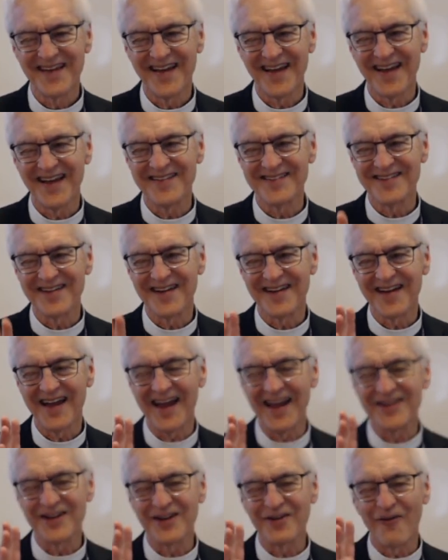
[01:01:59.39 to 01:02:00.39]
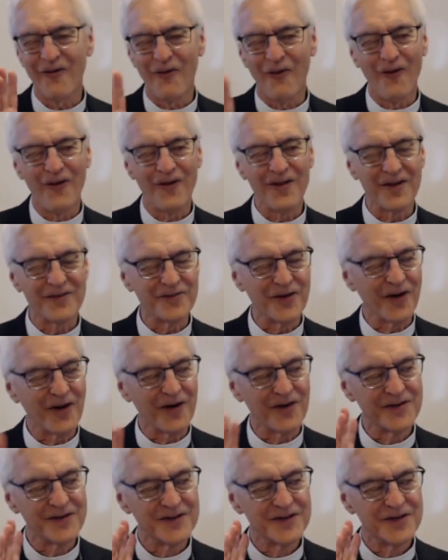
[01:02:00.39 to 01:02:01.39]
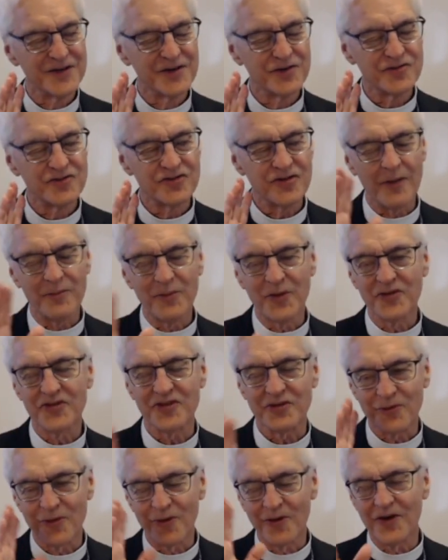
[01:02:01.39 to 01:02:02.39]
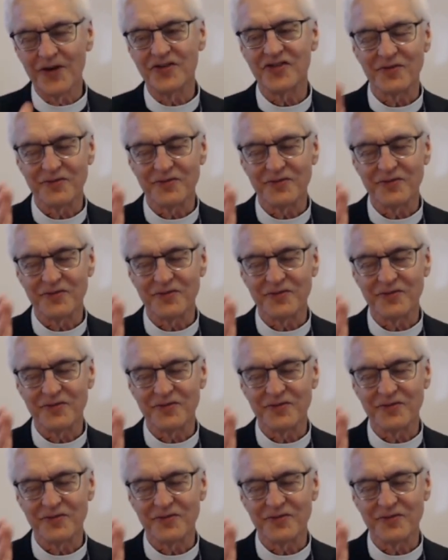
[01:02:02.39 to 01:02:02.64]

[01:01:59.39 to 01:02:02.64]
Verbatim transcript: and uh, handing all of our troubles and worries